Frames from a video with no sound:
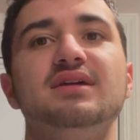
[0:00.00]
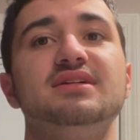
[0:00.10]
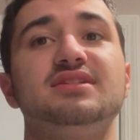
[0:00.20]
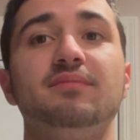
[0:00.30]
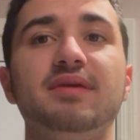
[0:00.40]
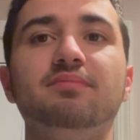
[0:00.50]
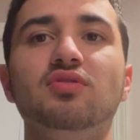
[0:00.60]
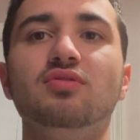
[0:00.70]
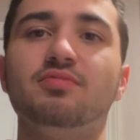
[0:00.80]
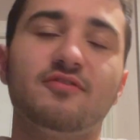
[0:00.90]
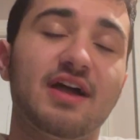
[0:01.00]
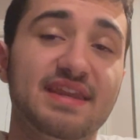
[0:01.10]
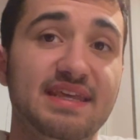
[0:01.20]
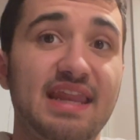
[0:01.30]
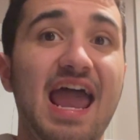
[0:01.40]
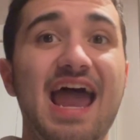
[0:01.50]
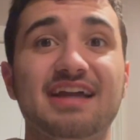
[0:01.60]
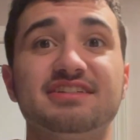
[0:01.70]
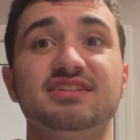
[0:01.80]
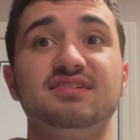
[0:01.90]
Some people provided
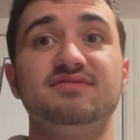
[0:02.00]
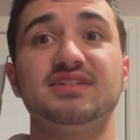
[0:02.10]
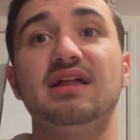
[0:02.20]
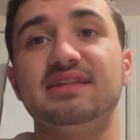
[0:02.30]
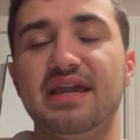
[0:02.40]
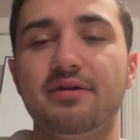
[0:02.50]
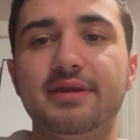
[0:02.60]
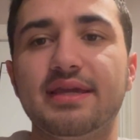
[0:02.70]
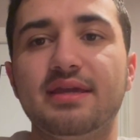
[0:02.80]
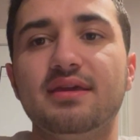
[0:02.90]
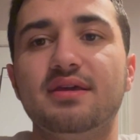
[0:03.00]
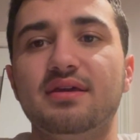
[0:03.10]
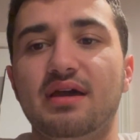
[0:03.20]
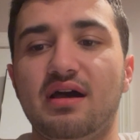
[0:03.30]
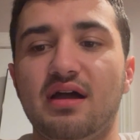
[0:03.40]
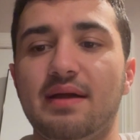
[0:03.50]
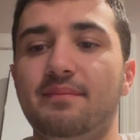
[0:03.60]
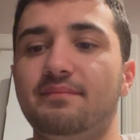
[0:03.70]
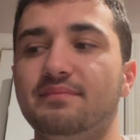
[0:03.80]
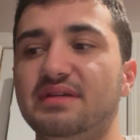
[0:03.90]
acts of solidarity,
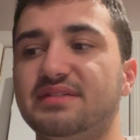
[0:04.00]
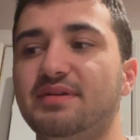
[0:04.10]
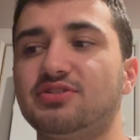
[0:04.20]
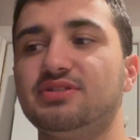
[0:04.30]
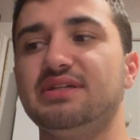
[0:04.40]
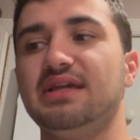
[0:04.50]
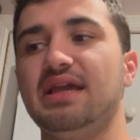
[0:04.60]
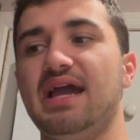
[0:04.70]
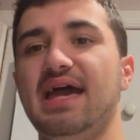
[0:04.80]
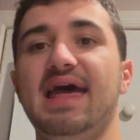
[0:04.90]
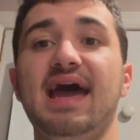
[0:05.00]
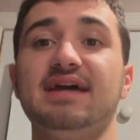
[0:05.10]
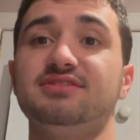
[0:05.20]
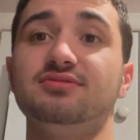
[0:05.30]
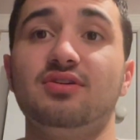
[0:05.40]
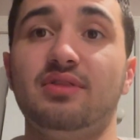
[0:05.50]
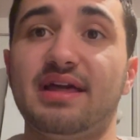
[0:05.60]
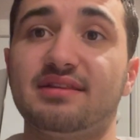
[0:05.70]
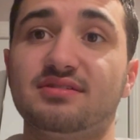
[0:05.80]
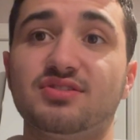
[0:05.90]
especially, as you know,
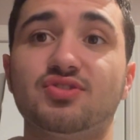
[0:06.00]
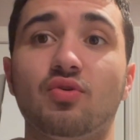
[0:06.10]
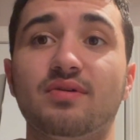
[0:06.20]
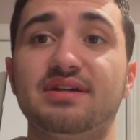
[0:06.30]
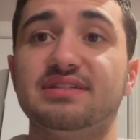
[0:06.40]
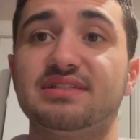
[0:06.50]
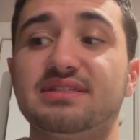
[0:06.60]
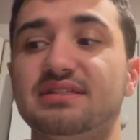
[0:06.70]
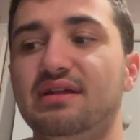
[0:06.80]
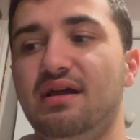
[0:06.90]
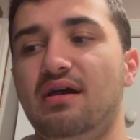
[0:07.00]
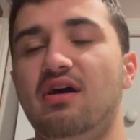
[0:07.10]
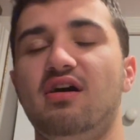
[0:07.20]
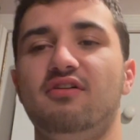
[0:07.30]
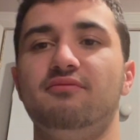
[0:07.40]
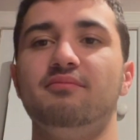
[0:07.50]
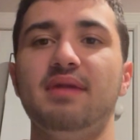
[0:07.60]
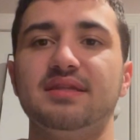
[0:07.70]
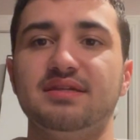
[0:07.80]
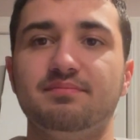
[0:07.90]
like stories of
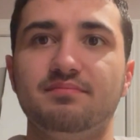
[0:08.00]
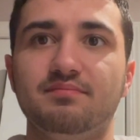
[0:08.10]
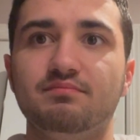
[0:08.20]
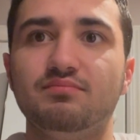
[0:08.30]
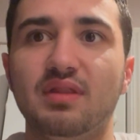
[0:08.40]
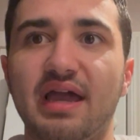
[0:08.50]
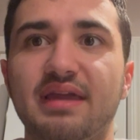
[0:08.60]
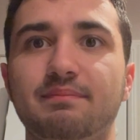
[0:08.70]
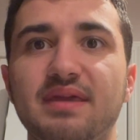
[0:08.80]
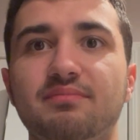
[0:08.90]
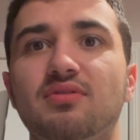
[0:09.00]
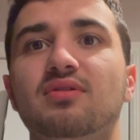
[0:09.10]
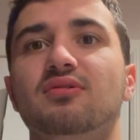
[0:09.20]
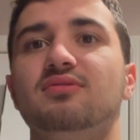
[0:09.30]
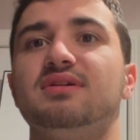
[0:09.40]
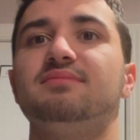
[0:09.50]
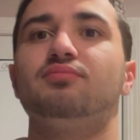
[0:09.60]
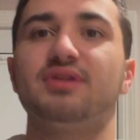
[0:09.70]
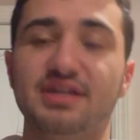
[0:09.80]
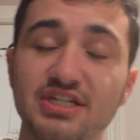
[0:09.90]
many like people
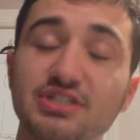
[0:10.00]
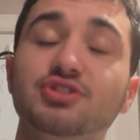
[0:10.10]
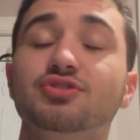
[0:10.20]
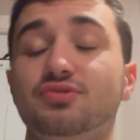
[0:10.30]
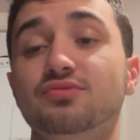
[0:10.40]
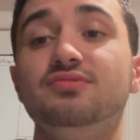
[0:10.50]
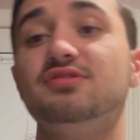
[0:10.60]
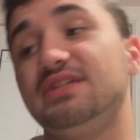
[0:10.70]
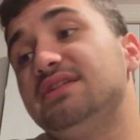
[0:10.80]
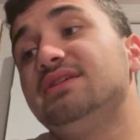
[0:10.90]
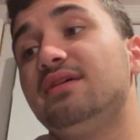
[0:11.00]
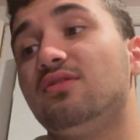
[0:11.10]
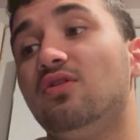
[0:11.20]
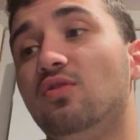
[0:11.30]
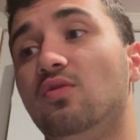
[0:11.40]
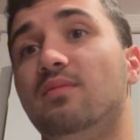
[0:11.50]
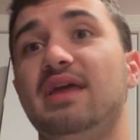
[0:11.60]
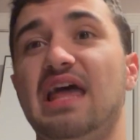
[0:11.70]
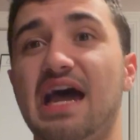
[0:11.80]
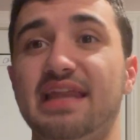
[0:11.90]
bringing Jews into their home
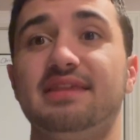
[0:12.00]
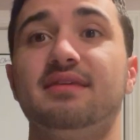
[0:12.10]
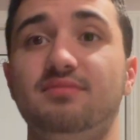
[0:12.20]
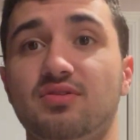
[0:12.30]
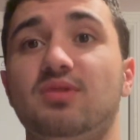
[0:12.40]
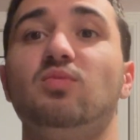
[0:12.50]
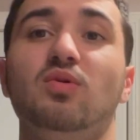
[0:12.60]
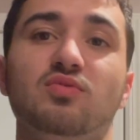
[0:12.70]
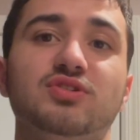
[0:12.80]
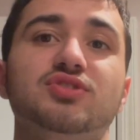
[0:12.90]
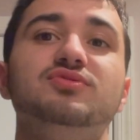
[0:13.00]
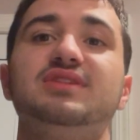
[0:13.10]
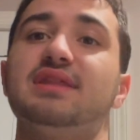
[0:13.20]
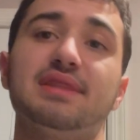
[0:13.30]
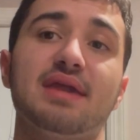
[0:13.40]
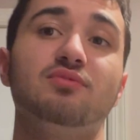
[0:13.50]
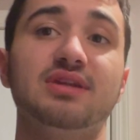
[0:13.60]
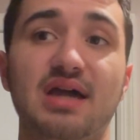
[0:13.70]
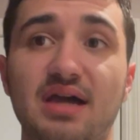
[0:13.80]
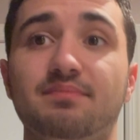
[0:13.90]
and hiding them during World War II so that they would
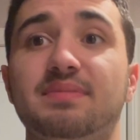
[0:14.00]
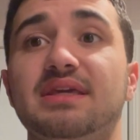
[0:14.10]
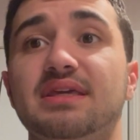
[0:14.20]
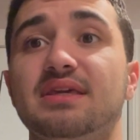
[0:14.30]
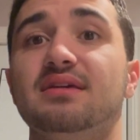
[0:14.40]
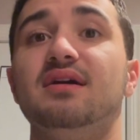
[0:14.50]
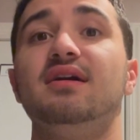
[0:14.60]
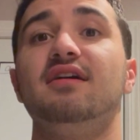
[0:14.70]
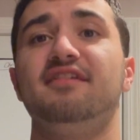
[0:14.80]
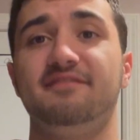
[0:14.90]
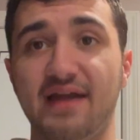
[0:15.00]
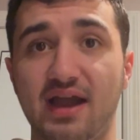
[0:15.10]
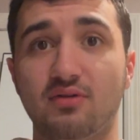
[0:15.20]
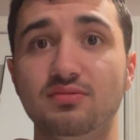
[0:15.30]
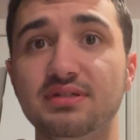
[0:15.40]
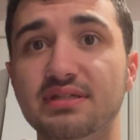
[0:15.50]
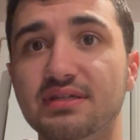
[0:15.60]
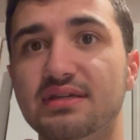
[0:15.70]
not be found.